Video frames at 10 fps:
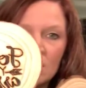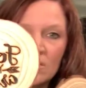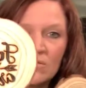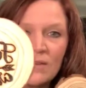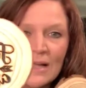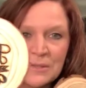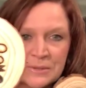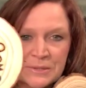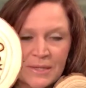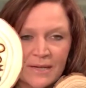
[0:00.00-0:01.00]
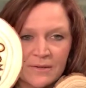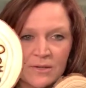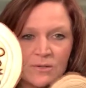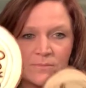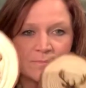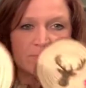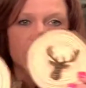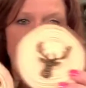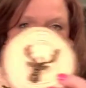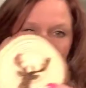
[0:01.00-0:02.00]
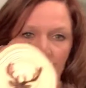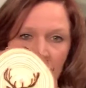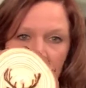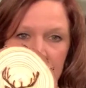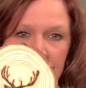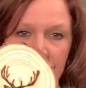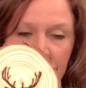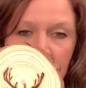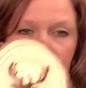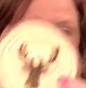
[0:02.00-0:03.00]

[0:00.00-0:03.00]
Follow your arrow, a deer.